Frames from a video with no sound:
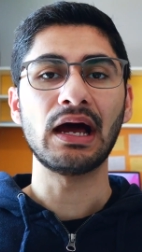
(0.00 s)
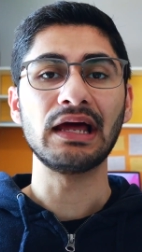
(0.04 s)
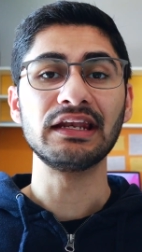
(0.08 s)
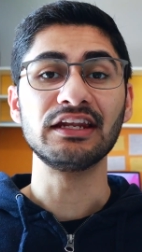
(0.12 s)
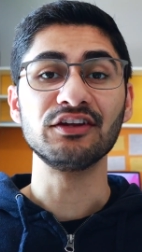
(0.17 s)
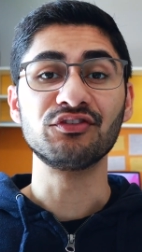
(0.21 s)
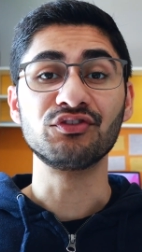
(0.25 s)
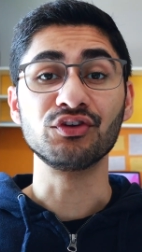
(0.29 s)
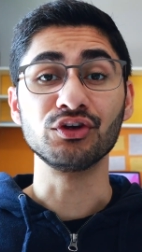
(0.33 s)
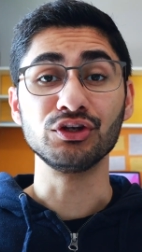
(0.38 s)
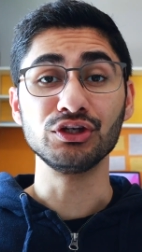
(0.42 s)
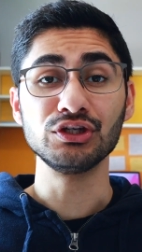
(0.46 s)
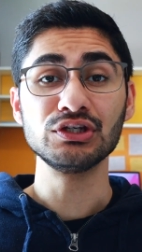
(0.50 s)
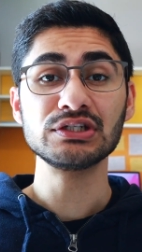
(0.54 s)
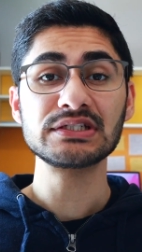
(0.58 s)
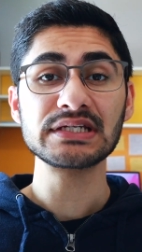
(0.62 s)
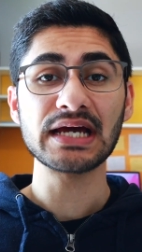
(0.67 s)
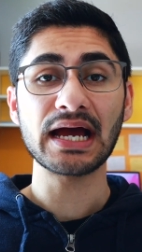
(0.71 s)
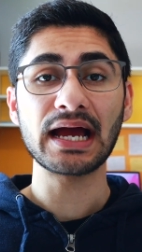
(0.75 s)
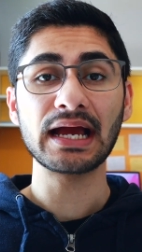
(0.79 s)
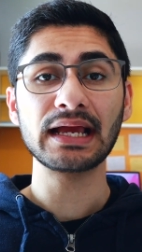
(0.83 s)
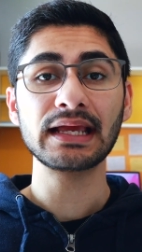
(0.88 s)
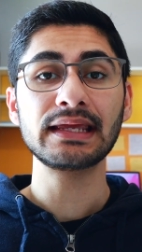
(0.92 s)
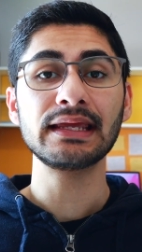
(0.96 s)
And if you're new to
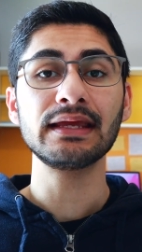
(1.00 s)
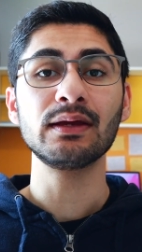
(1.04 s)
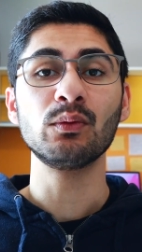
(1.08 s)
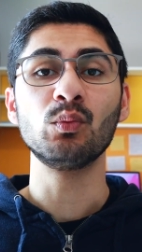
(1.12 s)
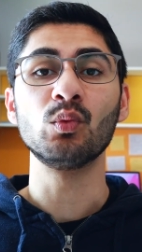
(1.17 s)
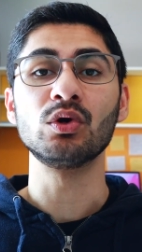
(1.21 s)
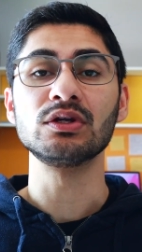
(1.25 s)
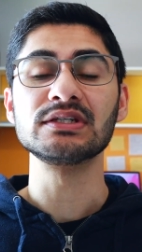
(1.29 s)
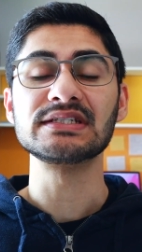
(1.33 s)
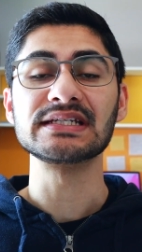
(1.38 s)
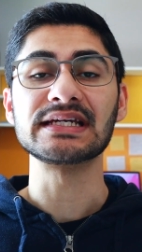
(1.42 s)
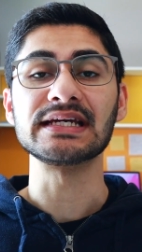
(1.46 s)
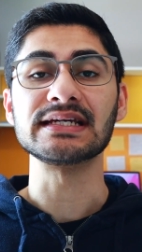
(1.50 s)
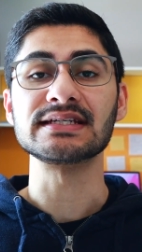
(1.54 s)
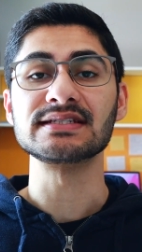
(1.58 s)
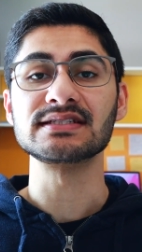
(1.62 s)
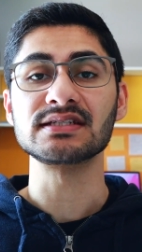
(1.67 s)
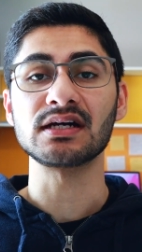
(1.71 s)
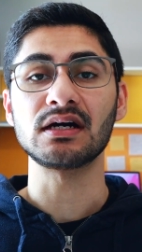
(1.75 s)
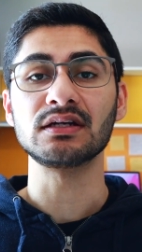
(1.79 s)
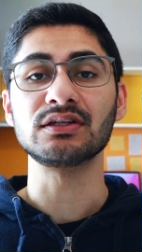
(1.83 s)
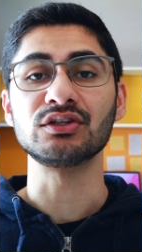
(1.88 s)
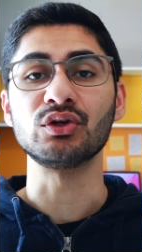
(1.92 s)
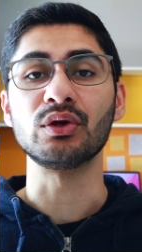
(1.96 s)
Anki and want to get
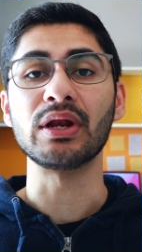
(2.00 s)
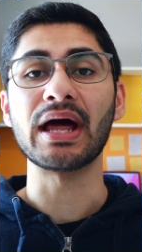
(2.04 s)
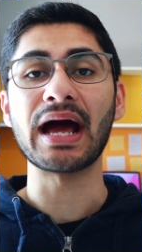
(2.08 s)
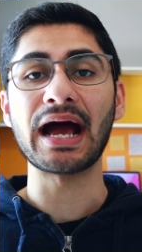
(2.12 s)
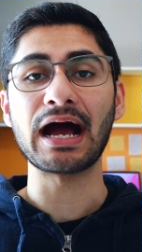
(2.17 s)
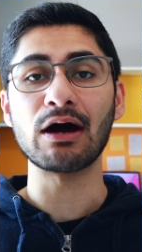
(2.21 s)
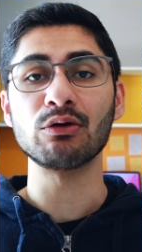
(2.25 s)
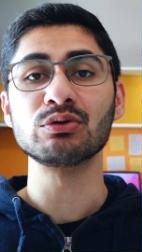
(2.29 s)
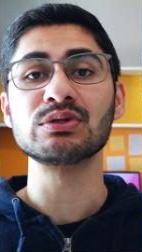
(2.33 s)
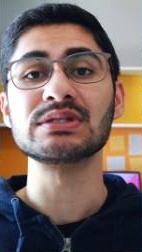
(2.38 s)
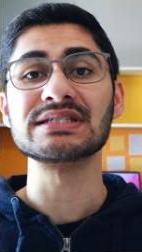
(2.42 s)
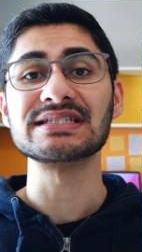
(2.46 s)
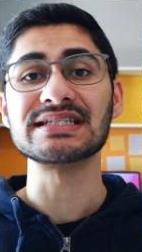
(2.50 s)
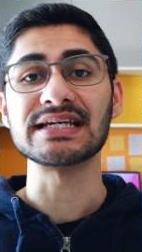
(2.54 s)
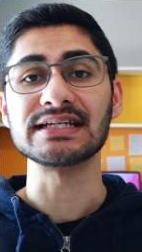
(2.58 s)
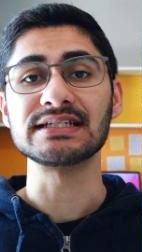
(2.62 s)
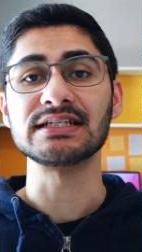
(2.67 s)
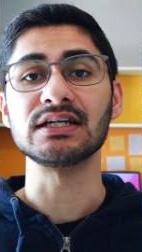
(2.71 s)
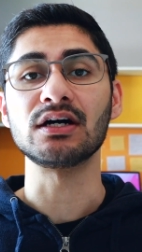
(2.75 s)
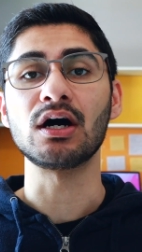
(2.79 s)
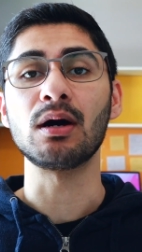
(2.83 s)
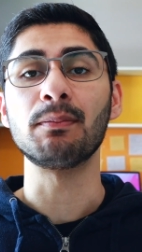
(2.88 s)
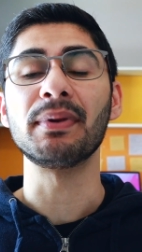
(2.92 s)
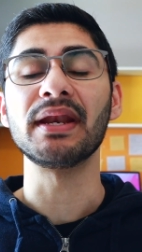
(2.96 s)
started on how to
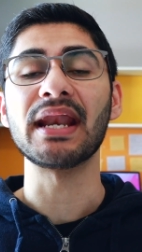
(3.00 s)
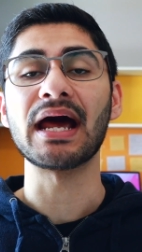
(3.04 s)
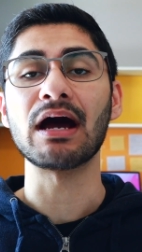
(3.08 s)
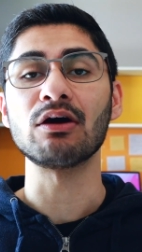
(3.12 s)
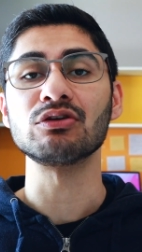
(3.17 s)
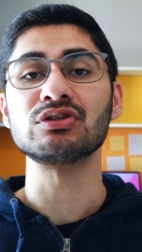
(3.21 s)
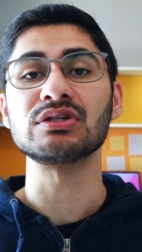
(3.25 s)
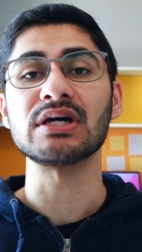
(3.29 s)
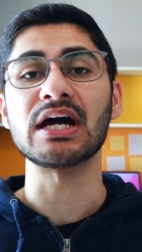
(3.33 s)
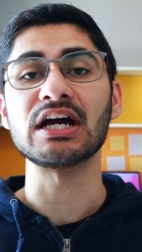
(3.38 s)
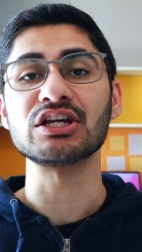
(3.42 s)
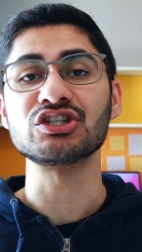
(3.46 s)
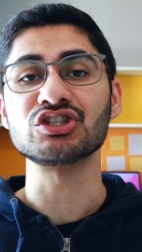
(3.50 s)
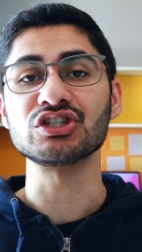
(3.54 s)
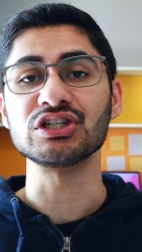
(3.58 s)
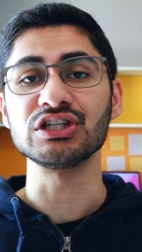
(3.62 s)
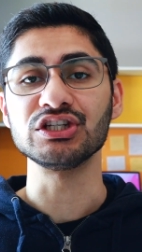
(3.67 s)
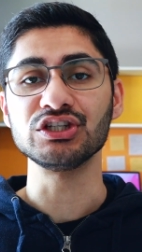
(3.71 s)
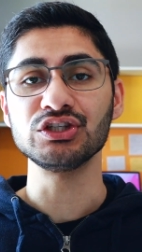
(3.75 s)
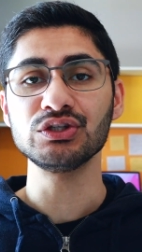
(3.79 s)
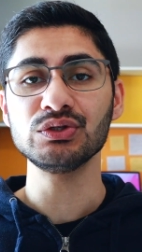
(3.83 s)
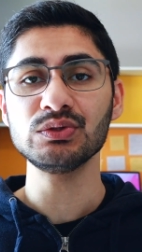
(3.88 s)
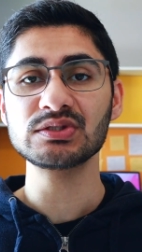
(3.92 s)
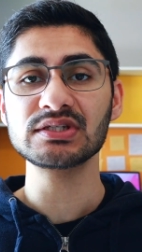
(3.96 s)
set it up and how to actually
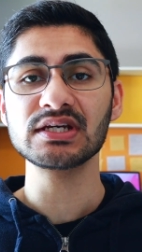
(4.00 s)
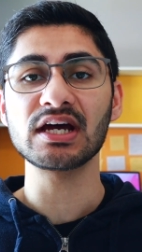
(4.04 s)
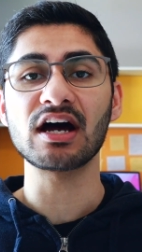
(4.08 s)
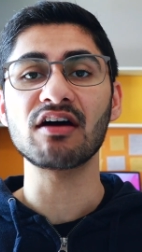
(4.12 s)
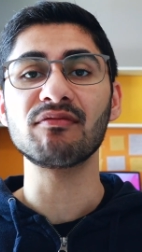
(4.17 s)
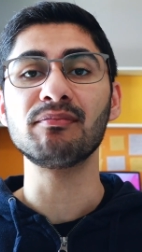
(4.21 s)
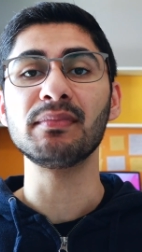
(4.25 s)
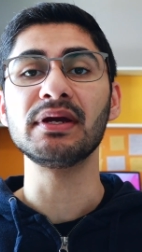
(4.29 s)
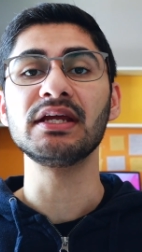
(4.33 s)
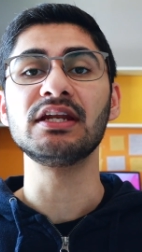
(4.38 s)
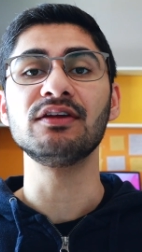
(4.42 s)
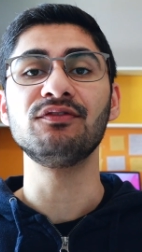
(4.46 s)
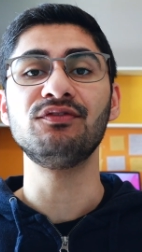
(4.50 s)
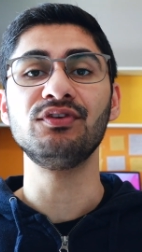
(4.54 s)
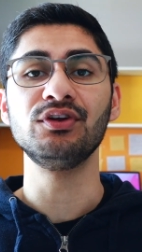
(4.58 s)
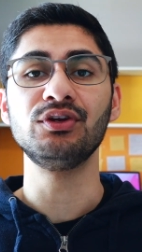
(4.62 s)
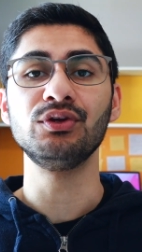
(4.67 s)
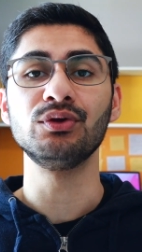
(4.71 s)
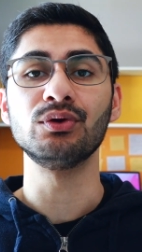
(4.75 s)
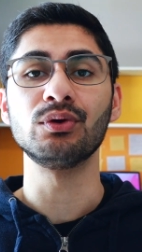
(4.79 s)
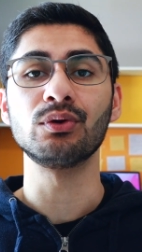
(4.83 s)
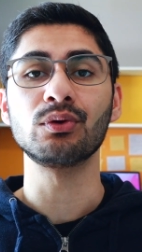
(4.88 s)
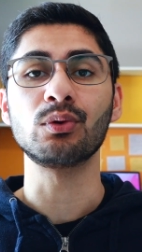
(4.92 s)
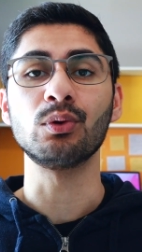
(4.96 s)
use it, I've made a
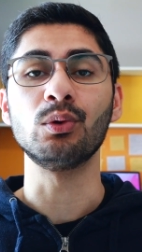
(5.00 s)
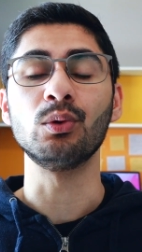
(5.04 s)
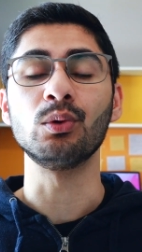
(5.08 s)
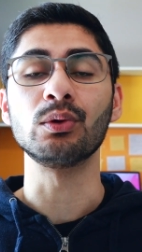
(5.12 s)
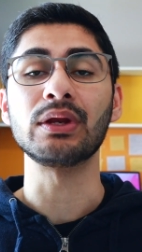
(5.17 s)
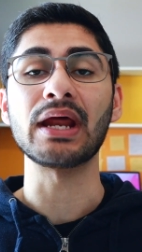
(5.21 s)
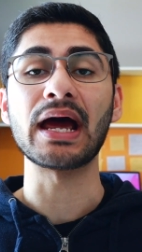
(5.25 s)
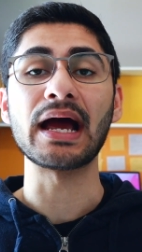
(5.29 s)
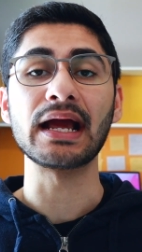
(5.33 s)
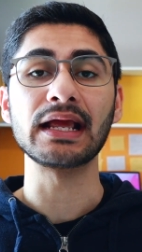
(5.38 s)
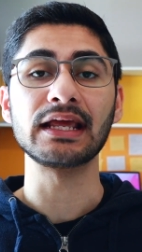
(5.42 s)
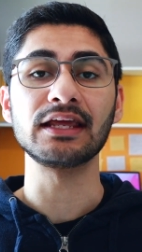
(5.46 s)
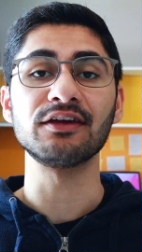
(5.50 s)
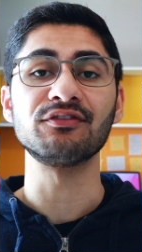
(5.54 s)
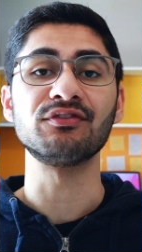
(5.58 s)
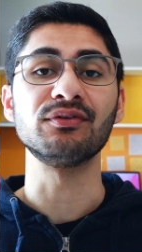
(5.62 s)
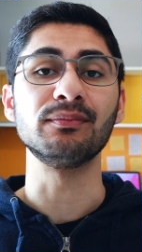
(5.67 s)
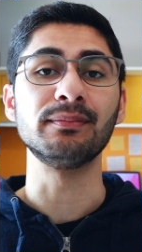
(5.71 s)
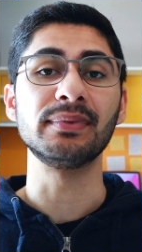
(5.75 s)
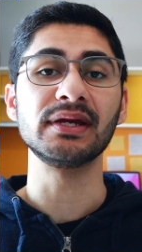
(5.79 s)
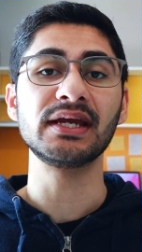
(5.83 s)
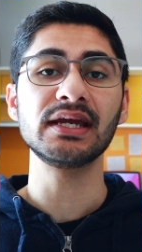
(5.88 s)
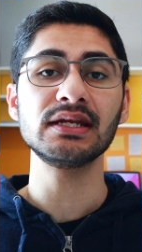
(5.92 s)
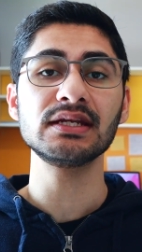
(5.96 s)
video called Anki for
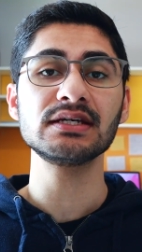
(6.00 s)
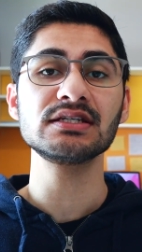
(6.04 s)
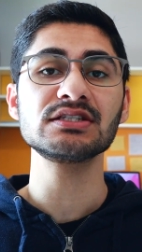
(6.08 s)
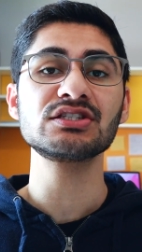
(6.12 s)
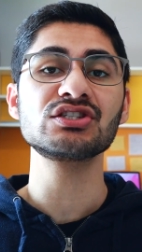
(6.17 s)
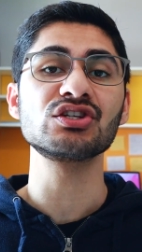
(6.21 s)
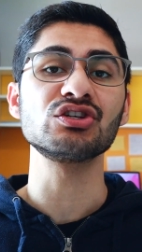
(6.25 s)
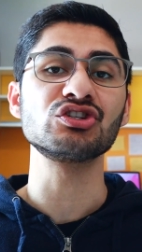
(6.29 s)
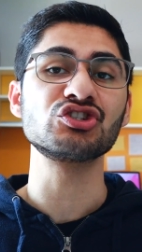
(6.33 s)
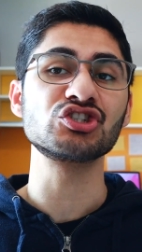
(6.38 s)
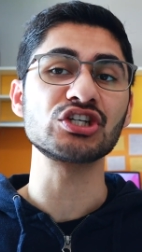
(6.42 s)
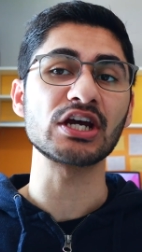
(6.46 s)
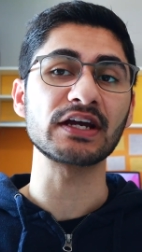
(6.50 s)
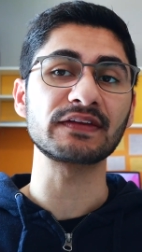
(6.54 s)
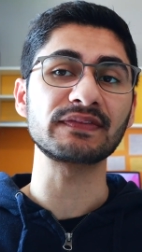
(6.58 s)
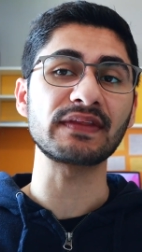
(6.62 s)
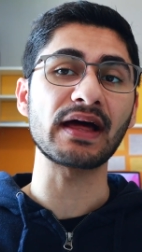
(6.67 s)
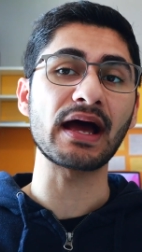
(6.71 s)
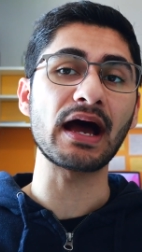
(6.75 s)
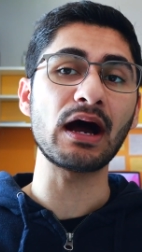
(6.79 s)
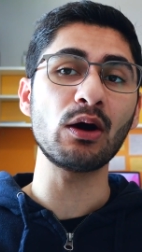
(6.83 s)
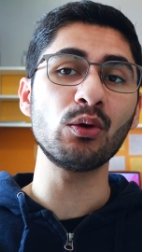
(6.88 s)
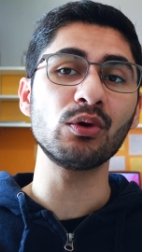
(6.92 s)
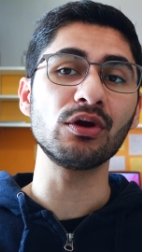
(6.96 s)
Beginners, so check
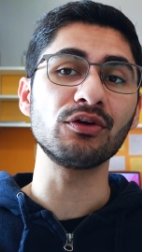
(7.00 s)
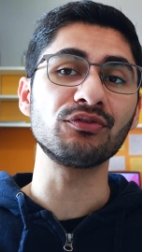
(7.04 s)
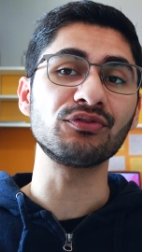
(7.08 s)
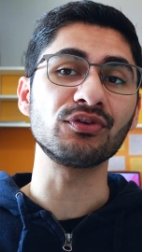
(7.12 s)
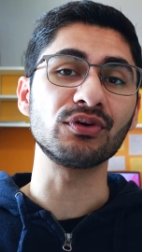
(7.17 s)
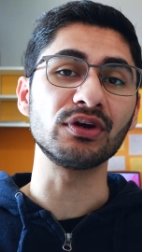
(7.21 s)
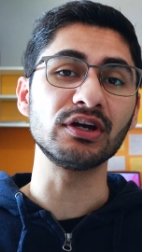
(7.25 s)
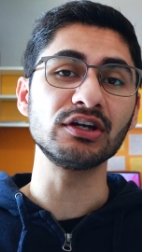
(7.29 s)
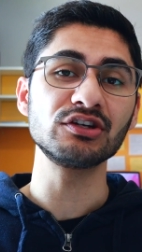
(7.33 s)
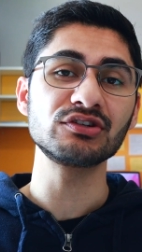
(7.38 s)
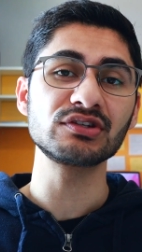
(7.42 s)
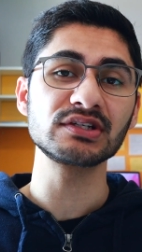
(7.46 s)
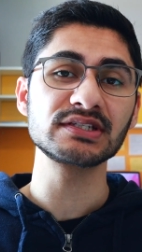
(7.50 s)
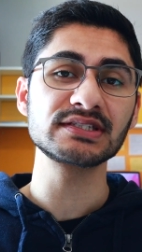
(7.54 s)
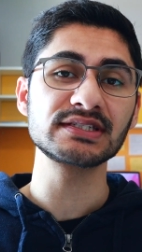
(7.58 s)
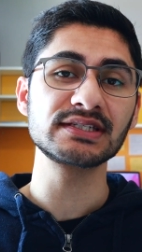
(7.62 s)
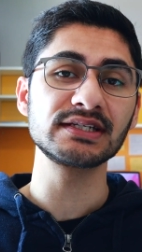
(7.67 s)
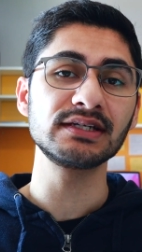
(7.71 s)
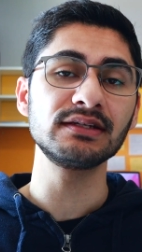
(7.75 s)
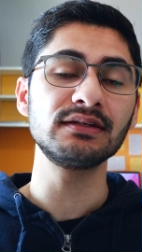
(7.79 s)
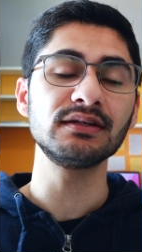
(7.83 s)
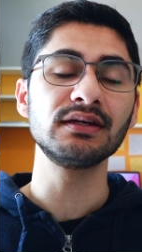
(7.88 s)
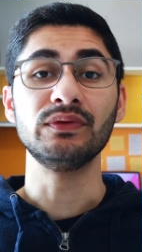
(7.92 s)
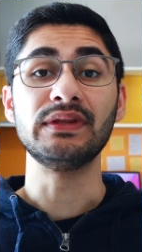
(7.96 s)
that out if you're interested.